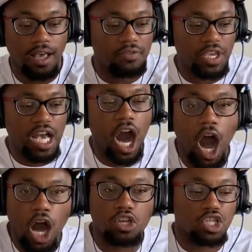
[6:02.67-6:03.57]
the
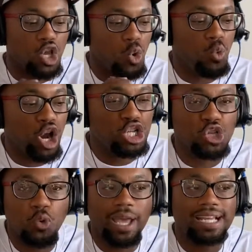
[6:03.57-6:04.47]
Hawks were
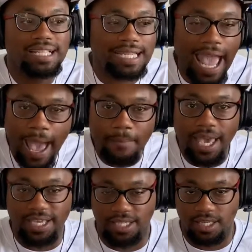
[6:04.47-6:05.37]
doing
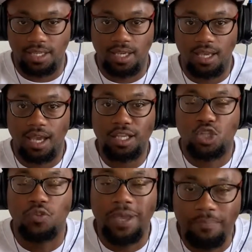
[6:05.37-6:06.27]
damage
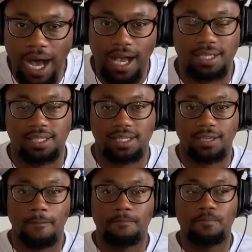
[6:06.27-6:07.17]
to the Bucks.
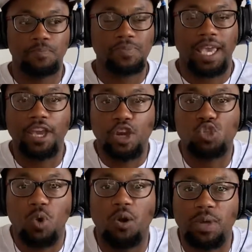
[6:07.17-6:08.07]
Here's
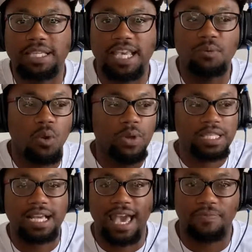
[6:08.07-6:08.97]
what we see when we
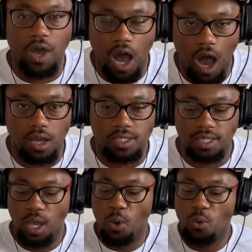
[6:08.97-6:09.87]
look at the Hawks.
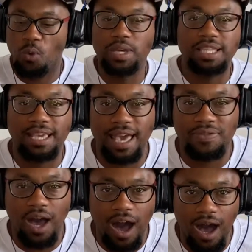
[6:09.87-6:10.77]
When we look at
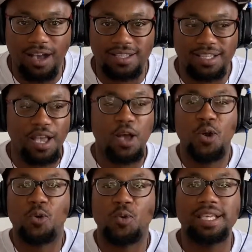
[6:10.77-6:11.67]
the Hawks,
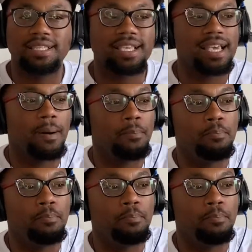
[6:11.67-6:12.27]
we see a